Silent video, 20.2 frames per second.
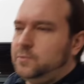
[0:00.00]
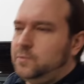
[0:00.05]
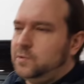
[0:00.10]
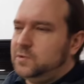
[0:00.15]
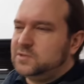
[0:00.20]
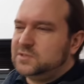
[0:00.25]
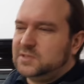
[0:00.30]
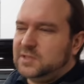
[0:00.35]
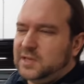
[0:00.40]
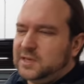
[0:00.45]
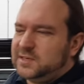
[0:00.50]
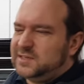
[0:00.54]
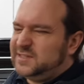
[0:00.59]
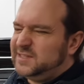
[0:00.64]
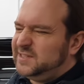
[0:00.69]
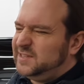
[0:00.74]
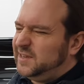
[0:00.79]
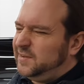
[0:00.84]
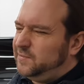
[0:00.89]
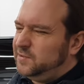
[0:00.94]
was like
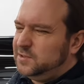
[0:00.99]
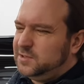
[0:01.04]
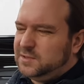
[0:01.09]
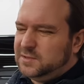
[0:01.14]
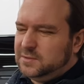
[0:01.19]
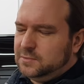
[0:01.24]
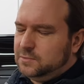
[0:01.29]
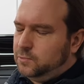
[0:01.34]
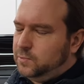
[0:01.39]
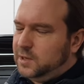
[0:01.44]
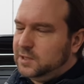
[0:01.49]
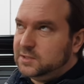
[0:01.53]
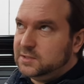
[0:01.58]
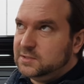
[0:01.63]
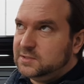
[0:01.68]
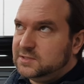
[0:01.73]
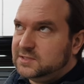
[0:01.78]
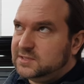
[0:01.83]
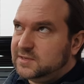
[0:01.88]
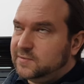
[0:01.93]
seven
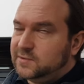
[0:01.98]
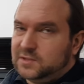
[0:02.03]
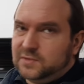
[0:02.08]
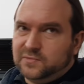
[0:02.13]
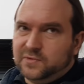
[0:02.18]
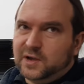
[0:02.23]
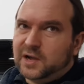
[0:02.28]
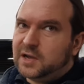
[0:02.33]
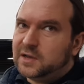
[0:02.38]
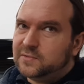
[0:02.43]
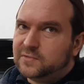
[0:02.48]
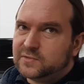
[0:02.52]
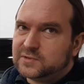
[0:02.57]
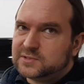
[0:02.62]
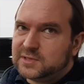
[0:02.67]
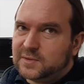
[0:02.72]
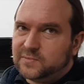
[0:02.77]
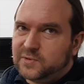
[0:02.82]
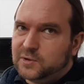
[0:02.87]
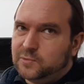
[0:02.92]
one seventy five or
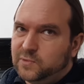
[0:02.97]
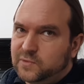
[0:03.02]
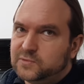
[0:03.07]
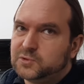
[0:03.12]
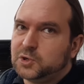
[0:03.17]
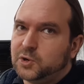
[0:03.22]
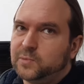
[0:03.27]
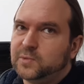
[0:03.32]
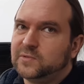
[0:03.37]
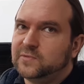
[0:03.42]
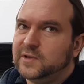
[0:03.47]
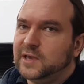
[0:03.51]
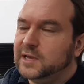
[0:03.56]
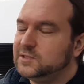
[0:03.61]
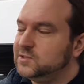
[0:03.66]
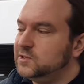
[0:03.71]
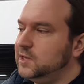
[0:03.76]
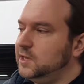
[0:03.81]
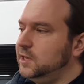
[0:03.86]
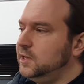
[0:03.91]
something mm -hmm. German
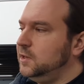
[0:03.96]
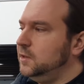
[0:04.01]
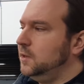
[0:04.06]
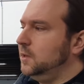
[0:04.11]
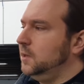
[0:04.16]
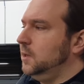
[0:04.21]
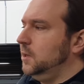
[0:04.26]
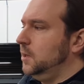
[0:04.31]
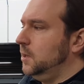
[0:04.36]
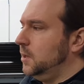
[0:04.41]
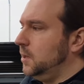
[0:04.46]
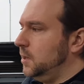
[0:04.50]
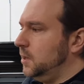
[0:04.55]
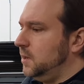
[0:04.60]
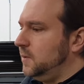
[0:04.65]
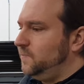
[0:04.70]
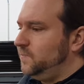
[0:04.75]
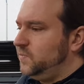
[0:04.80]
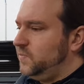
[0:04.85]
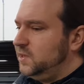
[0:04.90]
VAT. Uh,
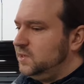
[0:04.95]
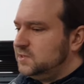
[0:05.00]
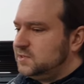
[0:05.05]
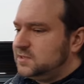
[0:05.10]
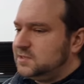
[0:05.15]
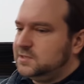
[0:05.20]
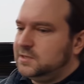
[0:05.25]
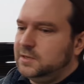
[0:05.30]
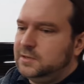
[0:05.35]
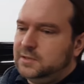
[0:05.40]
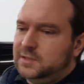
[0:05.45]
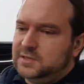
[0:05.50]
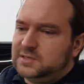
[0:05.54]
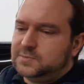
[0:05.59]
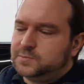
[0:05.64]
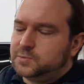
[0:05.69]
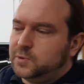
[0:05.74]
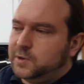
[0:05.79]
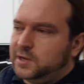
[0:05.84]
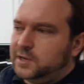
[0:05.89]
this this
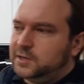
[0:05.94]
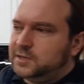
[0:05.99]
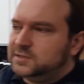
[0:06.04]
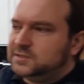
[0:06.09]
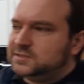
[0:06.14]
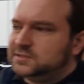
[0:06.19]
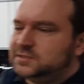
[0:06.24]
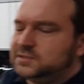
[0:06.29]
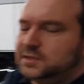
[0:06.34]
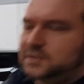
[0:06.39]
price